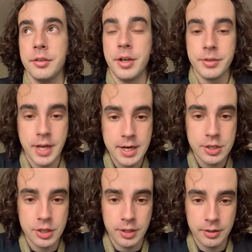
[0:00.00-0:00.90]

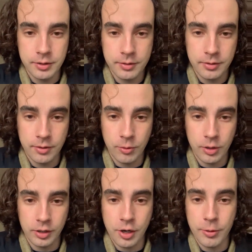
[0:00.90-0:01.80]
notation or
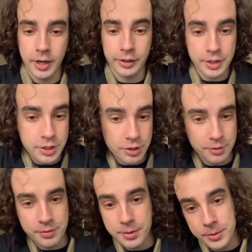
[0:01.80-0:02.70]
a coagulation
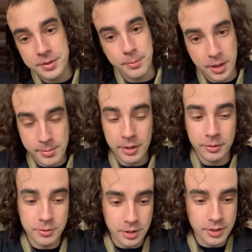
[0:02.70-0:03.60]
of symbols of
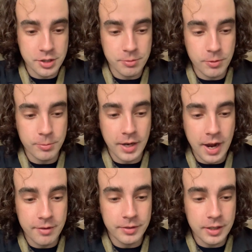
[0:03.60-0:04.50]
mathematical notation. What we
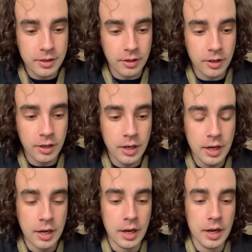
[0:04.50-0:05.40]
have here
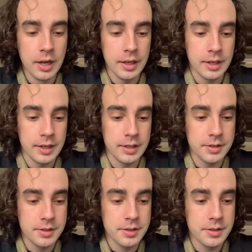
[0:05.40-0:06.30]

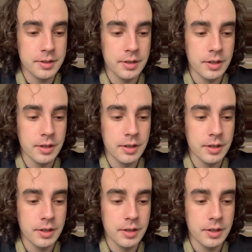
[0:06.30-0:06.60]
is